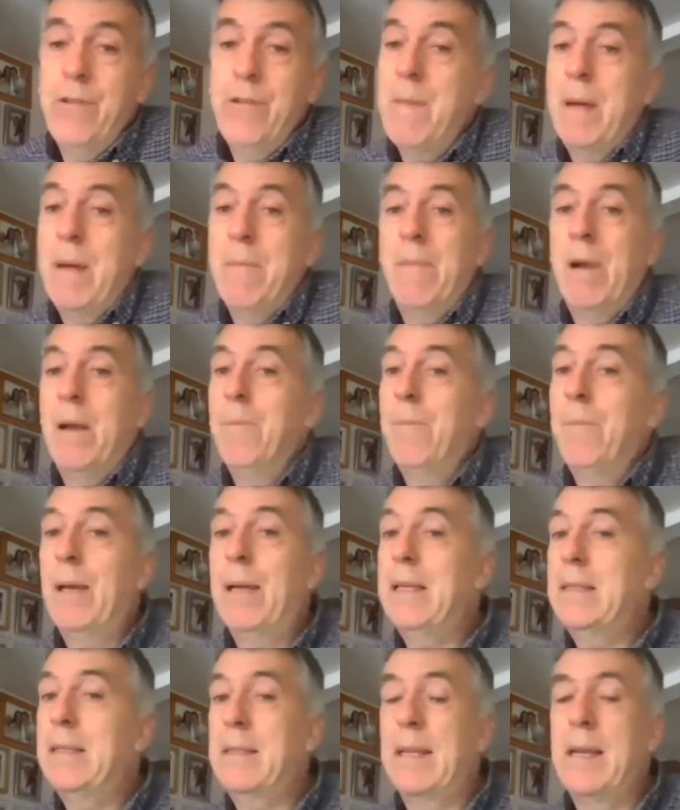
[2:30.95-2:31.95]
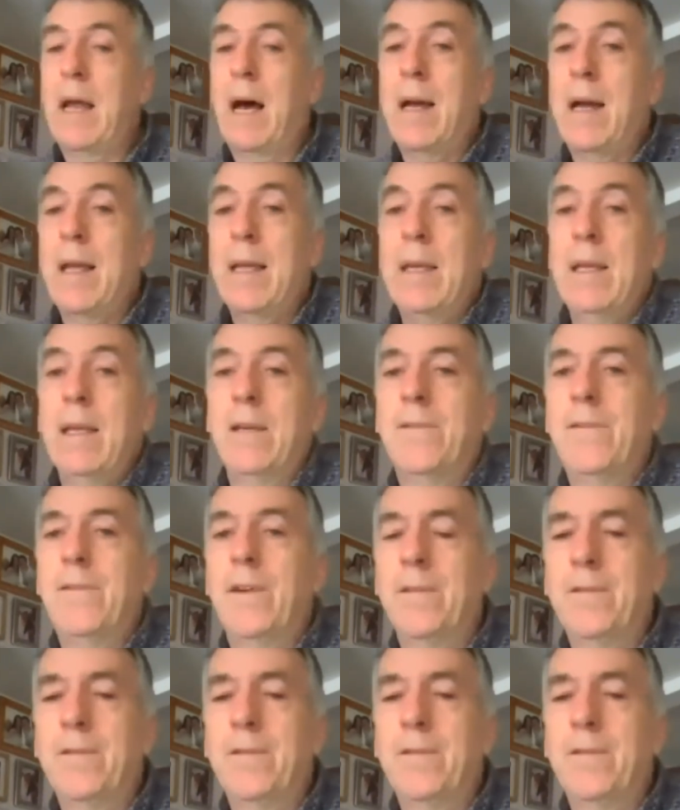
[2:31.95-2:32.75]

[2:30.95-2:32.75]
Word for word: Remember his denying of,